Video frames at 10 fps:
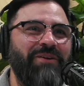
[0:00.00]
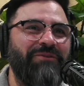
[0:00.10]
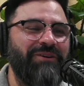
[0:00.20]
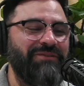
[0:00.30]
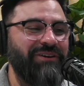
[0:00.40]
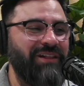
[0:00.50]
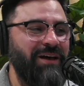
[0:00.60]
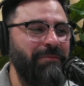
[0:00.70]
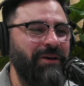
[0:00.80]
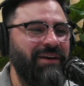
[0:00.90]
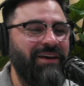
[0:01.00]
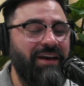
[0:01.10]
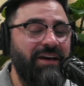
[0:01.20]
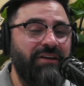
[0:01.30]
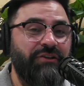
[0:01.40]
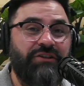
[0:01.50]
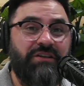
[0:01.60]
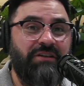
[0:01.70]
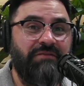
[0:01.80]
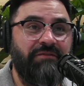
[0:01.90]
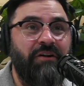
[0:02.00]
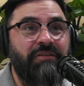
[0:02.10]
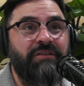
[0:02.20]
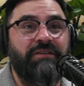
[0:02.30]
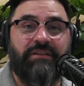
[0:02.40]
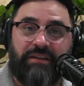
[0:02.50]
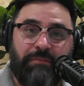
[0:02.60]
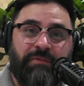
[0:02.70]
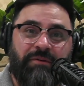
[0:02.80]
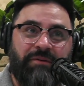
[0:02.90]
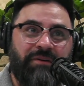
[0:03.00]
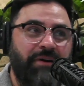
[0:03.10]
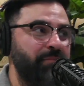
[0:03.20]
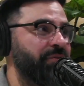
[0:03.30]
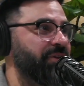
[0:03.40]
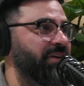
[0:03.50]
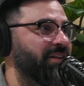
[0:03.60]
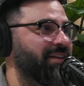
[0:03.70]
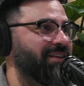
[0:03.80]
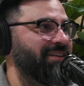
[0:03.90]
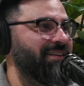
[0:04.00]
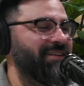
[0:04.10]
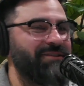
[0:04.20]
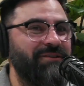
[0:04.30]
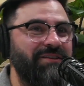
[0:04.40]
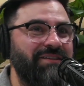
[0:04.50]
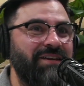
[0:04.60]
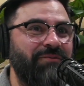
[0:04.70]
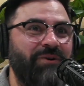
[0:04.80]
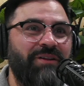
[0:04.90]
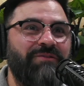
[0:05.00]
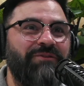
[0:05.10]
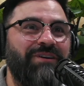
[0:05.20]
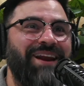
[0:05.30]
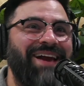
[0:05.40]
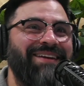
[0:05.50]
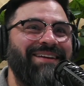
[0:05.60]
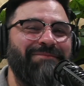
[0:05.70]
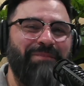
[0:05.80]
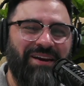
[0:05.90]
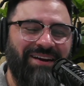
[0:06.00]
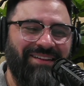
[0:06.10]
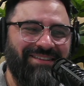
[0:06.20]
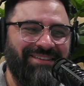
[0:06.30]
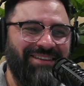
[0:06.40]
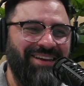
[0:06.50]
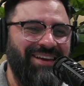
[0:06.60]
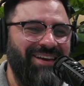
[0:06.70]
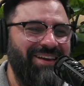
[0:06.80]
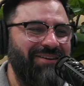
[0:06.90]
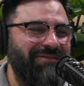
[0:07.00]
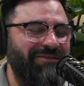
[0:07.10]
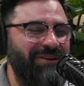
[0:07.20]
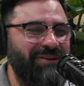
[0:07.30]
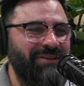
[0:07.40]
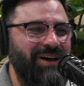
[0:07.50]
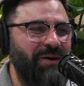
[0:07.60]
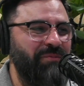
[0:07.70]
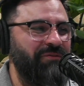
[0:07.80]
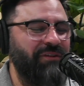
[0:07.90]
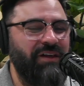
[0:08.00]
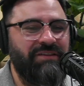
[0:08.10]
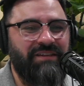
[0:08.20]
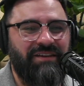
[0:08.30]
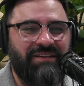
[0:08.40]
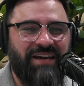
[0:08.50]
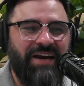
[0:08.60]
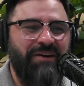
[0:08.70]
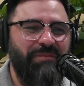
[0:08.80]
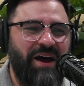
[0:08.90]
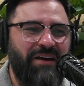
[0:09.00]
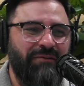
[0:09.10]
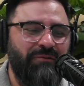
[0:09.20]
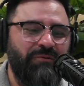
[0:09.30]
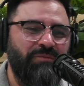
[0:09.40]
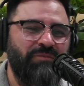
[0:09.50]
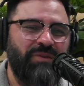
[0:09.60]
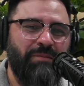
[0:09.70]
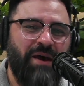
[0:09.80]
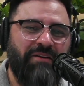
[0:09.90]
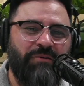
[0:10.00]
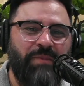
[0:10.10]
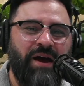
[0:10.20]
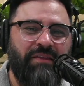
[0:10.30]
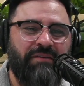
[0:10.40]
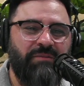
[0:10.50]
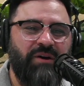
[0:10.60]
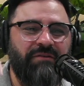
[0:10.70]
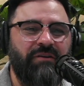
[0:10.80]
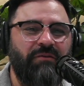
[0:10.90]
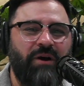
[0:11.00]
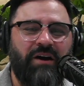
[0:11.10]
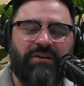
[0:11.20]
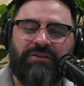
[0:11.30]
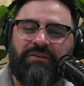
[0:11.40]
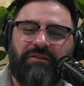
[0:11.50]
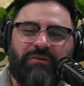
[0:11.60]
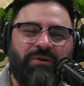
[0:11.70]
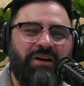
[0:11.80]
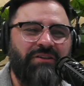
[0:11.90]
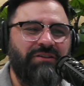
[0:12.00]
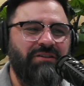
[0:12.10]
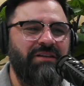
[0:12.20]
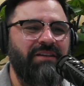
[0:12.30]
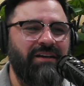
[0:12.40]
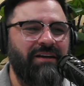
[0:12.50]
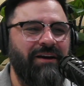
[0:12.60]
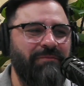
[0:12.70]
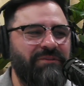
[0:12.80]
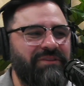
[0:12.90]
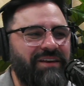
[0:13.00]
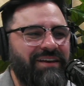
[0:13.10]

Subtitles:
for it to fill up. She falls asleep completely. So this thing runs for 90 minutes, fills up, floods the entire bathroom. The master bath is above the garage, so the garage ceiling comes